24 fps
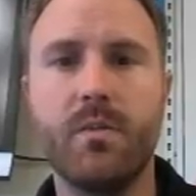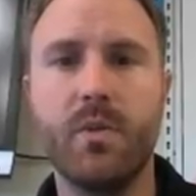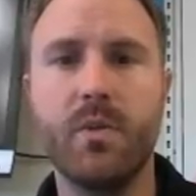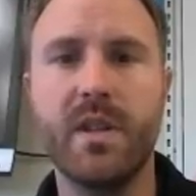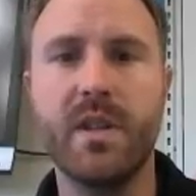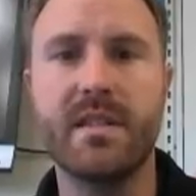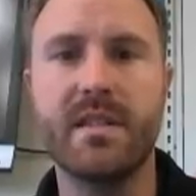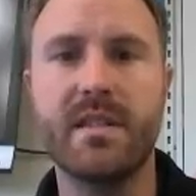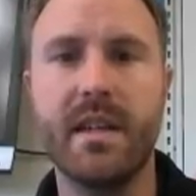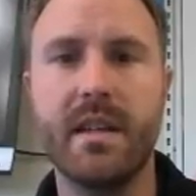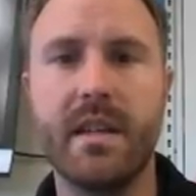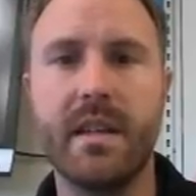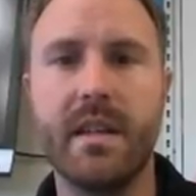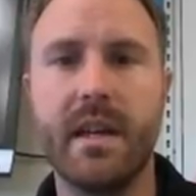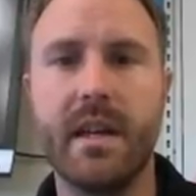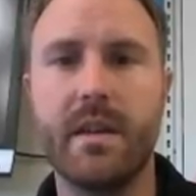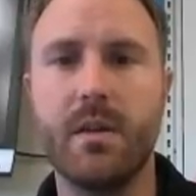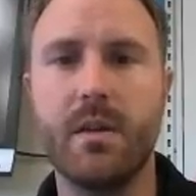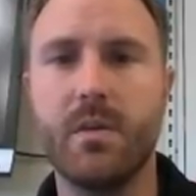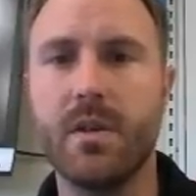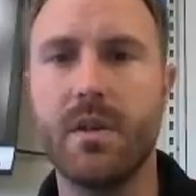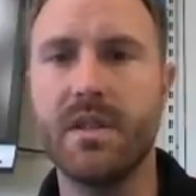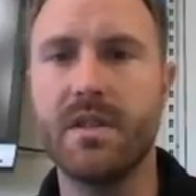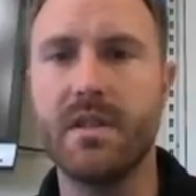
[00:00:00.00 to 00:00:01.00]
we'd say that
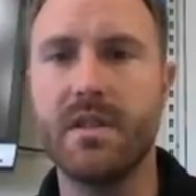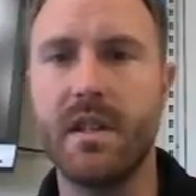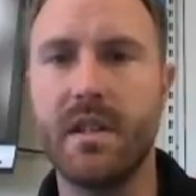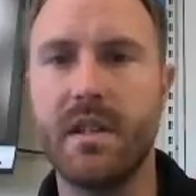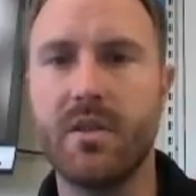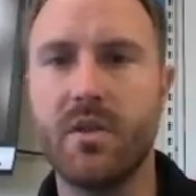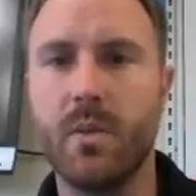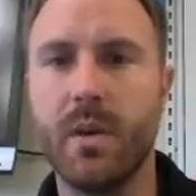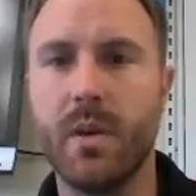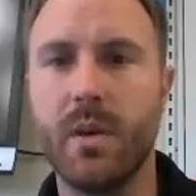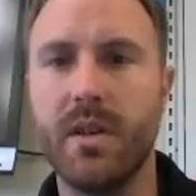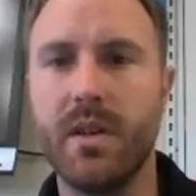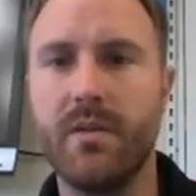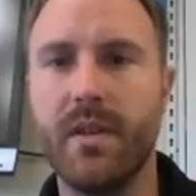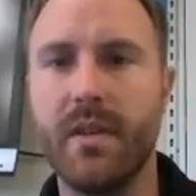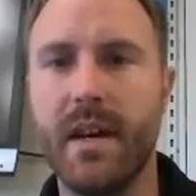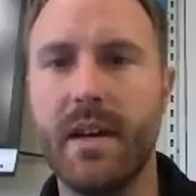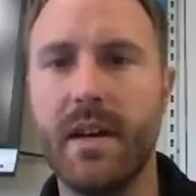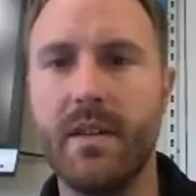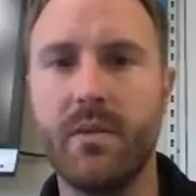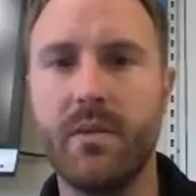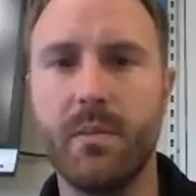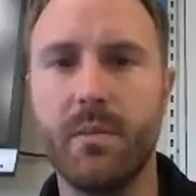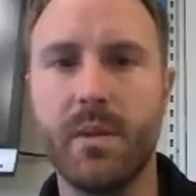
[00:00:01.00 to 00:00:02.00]
it was a
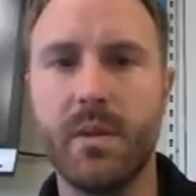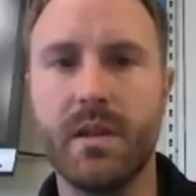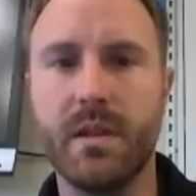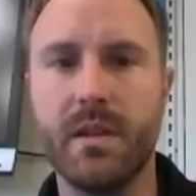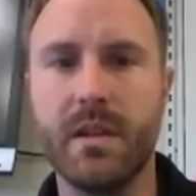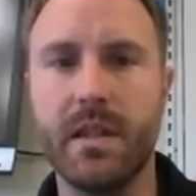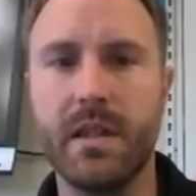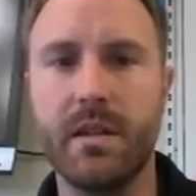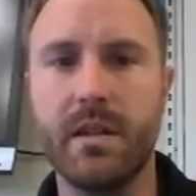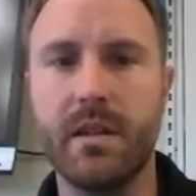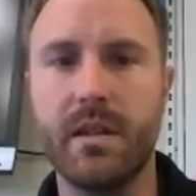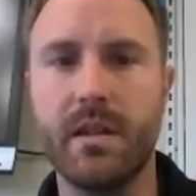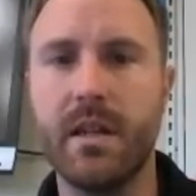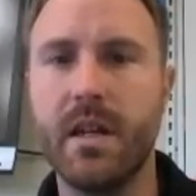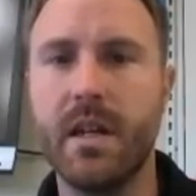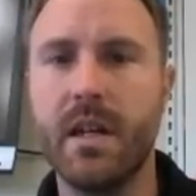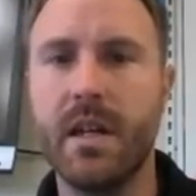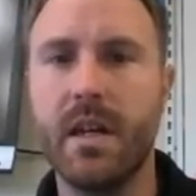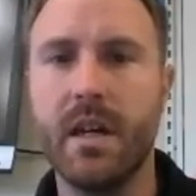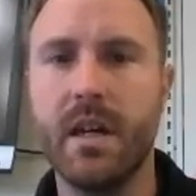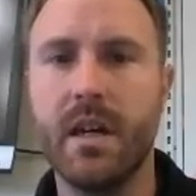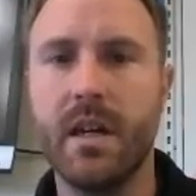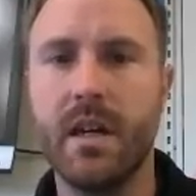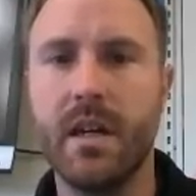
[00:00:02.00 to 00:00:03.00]
25 milliliter
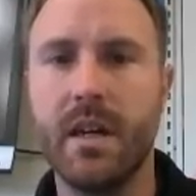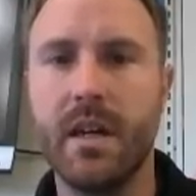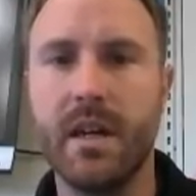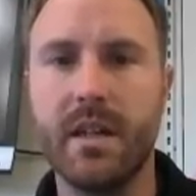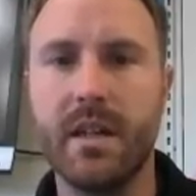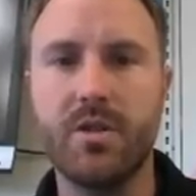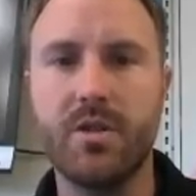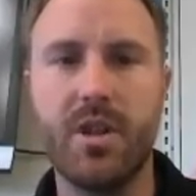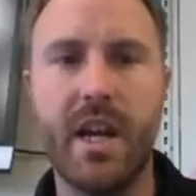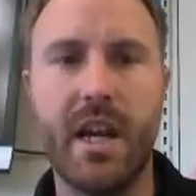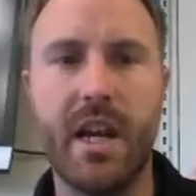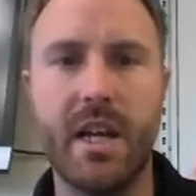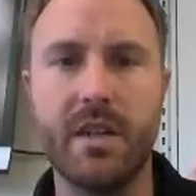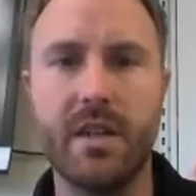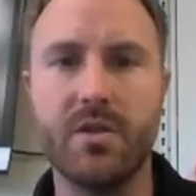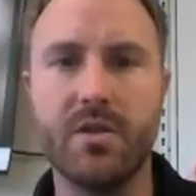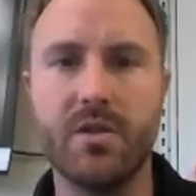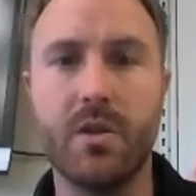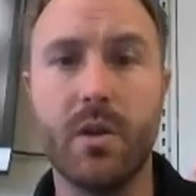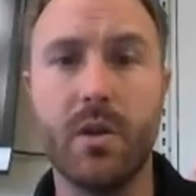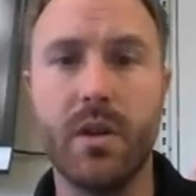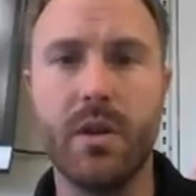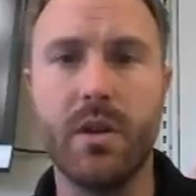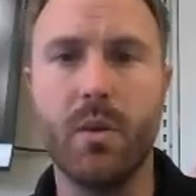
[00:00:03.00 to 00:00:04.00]
uh,
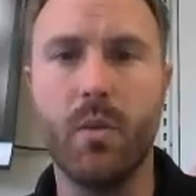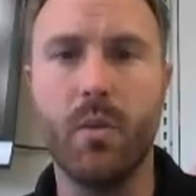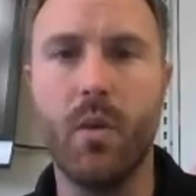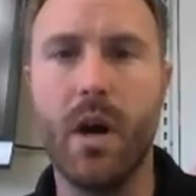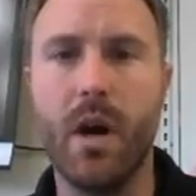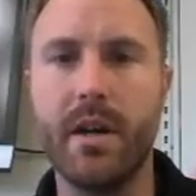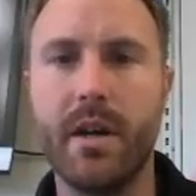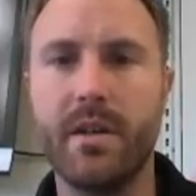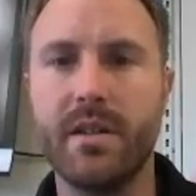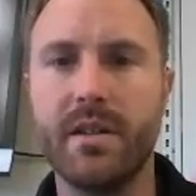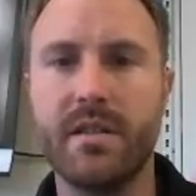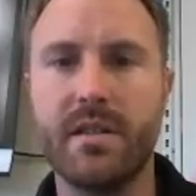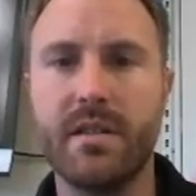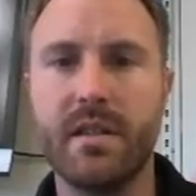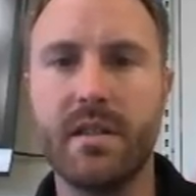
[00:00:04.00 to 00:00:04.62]
change or the water is